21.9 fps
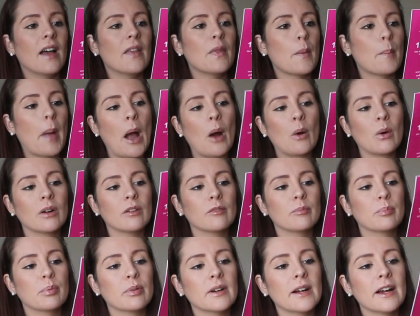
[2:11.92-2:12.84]
and the power
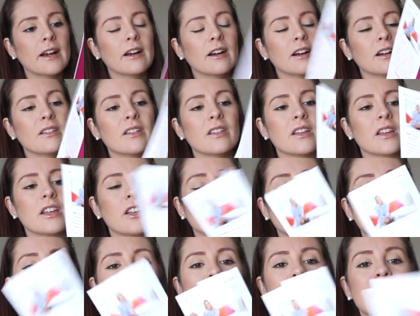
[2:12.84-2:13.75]
of prayer.
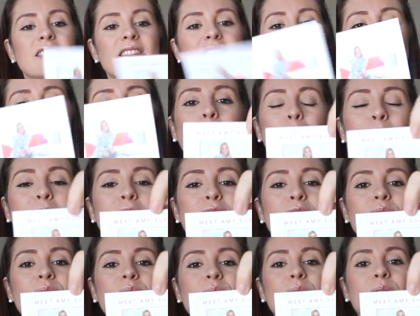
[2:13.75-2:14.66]
Here is Amy
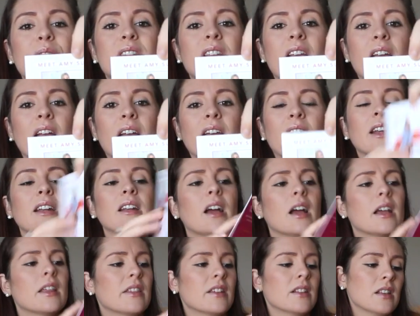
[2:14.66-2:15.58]
Suzanne.
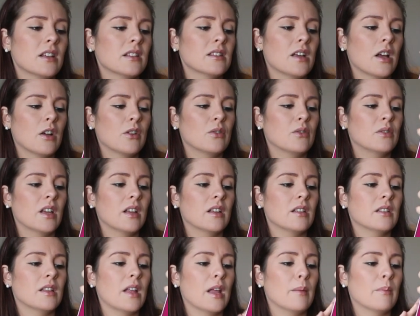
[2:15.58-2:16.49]
I think that's how you
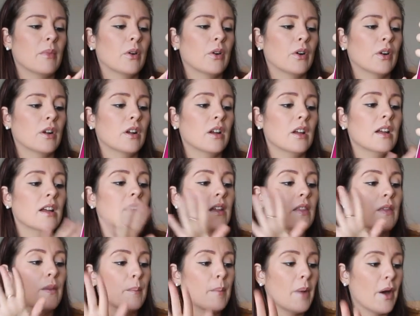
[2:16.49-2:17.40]
name her
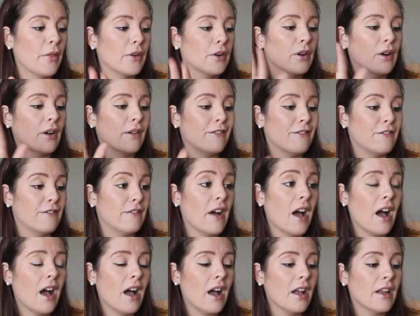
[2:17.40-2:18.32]
the mother of
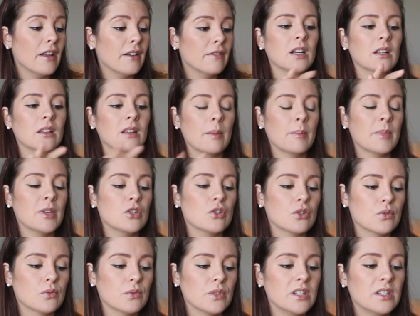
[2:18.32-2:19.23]
five. Let me
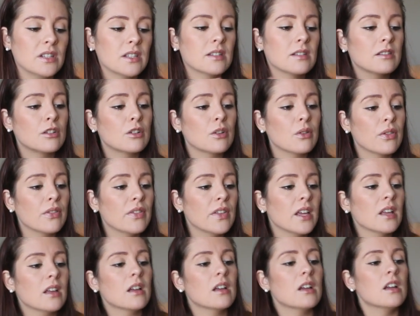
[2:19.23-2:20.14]
just read this little
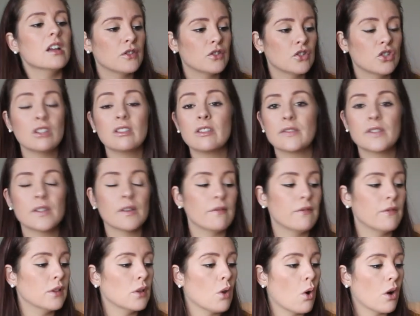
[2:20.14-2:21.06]
thing. She lives in
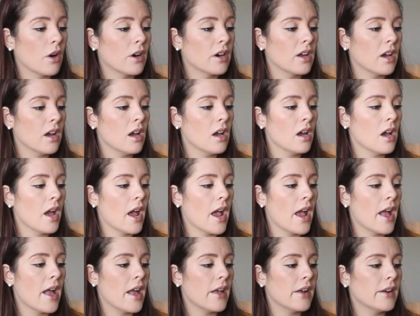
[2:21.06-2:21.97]
Florida
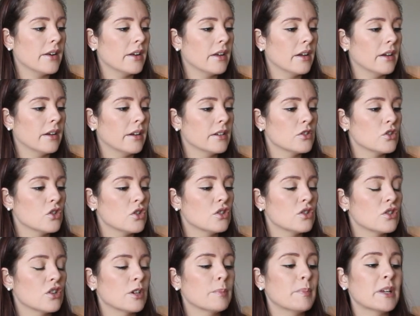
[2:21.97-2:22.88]
and she
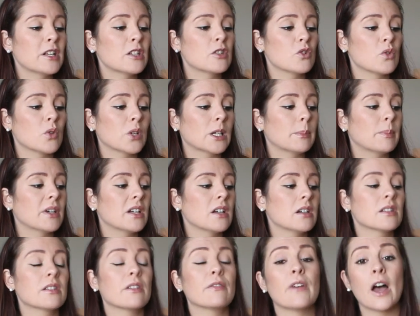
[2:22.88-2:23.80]
started Pink Stork
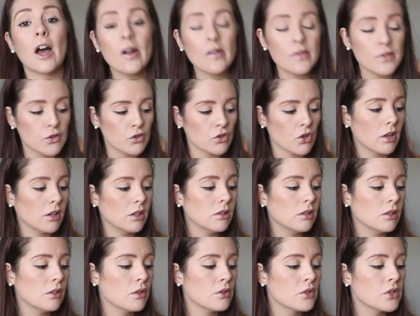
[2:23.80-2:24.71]
because of health
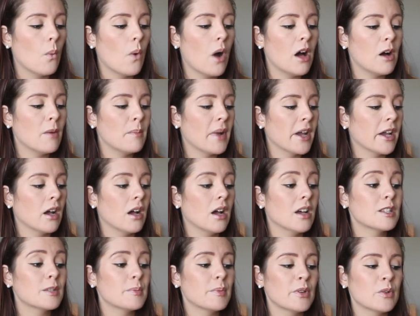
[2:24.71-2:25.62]
struggles while my
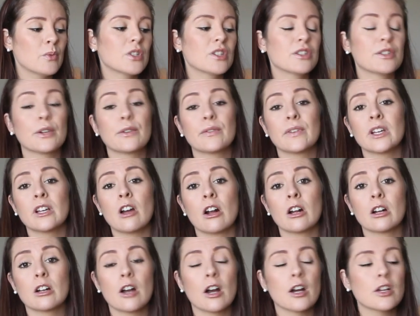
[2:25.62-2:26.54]
husband was serving
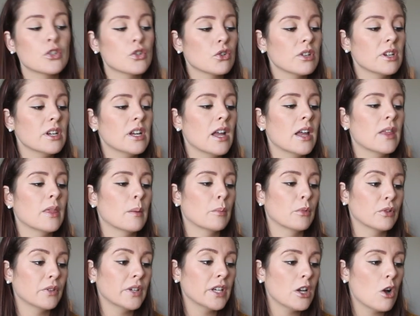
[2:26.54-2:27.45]
our country in the
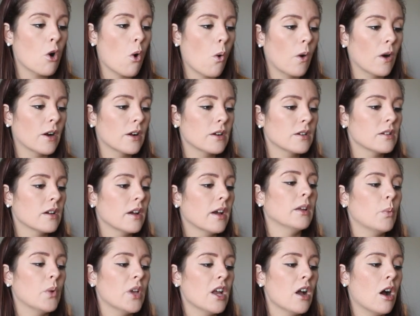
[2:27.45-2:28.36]
Marine Corps.
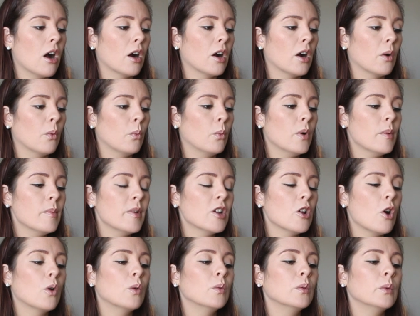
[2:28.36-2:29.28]
We are
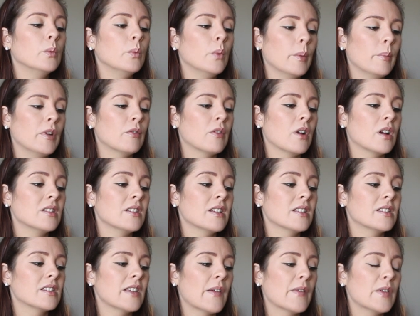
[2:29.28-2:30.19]
women-owned, women-run,
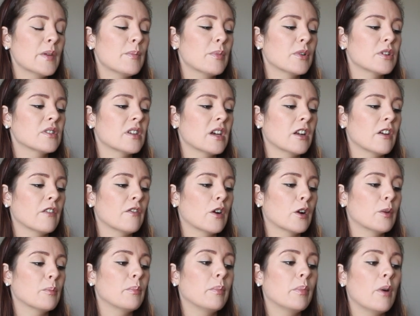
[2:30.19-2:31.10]
and 70% of
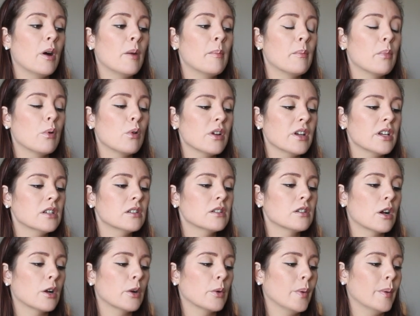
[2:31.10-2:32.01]
our
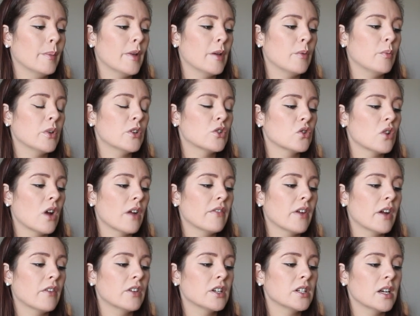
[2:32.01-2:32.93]
employees are women. We
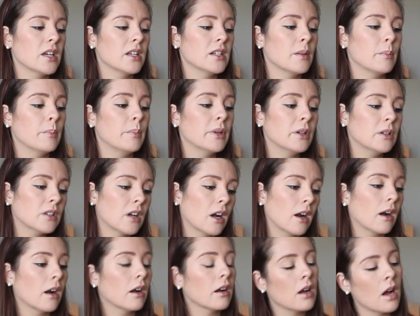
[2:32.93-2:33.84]
strive every day to build
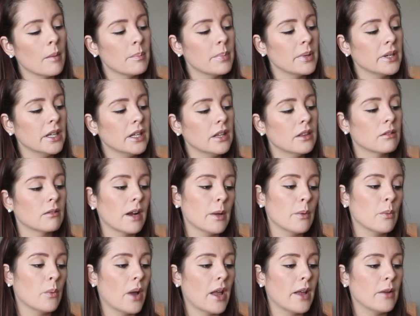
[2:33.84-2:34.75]
our company the
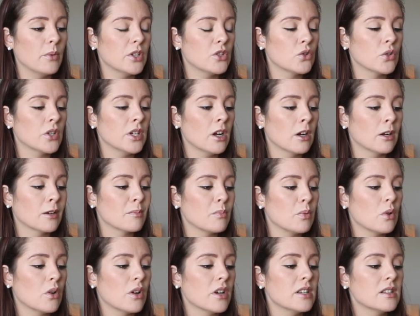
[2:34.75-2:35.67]
right way. We treat our
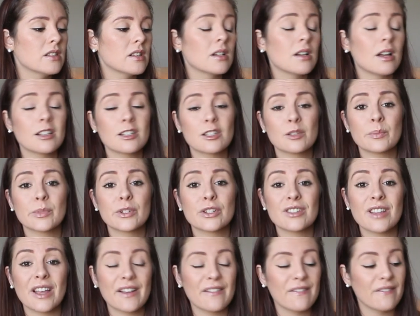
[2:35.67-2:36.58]
employees and
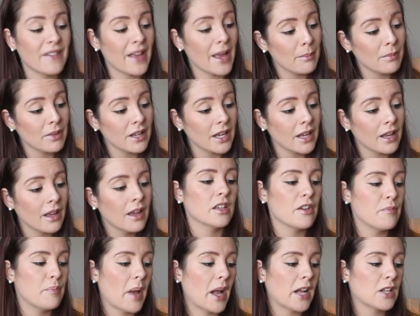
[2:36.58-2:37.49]
customers like family,
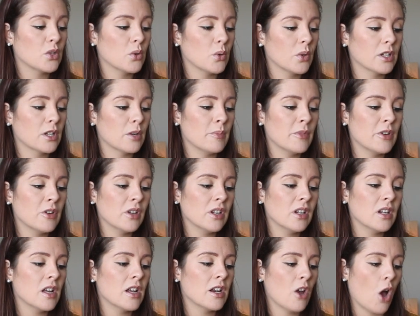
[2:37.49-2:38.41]
give back to our
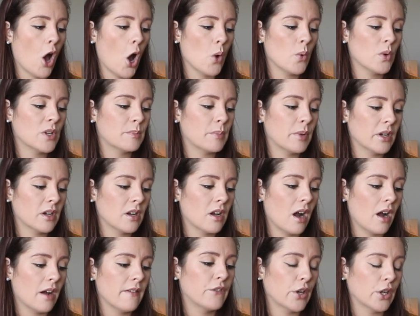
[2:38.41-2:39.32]
community, and always put
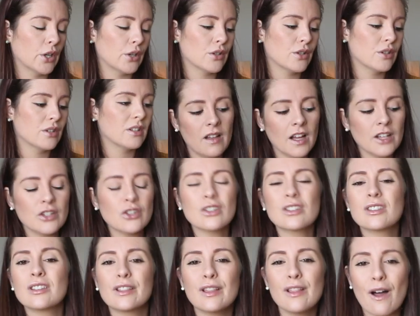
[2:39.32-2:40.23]
God first. I
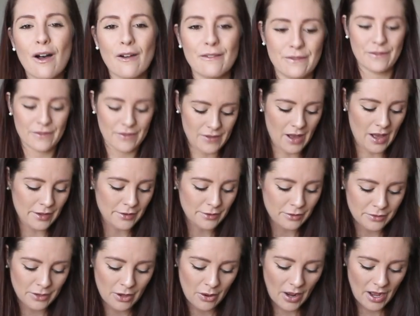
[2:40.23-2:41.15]
just love, I
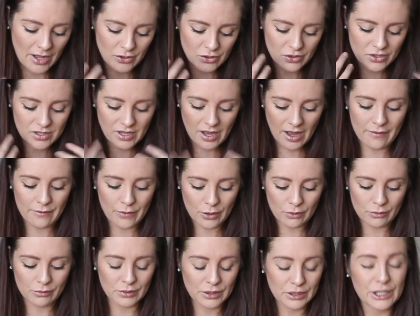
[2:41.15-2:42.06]
don't know, I just have
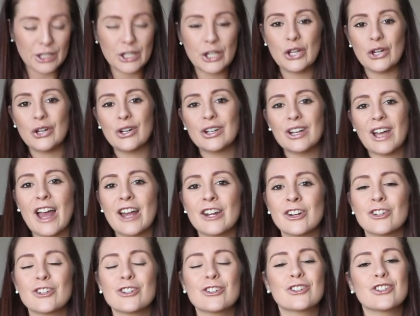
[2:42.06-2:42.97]
a really good
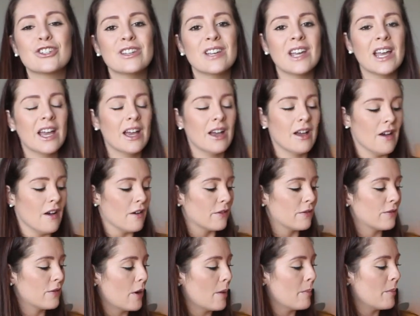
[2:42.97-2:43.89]
energy
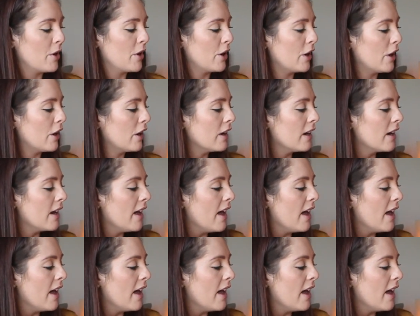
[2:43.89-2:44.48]
from her.